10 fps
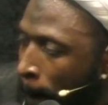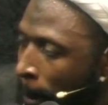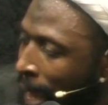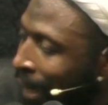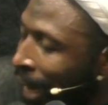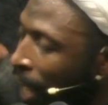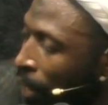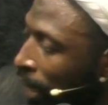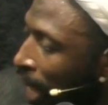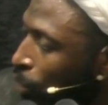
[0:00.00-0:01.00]
And
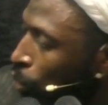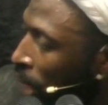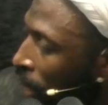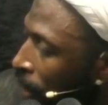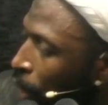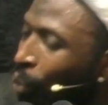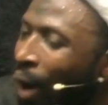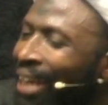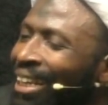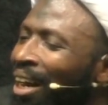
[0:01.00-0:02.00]
last one.
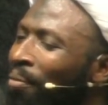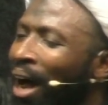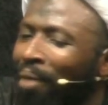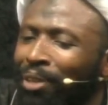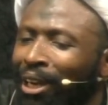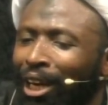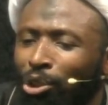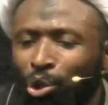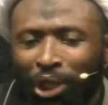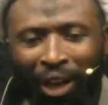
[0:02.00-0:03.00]
Why did Abba Abdullah
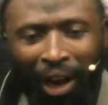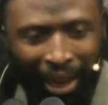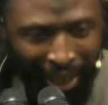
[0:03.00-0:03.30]
choose Iraq?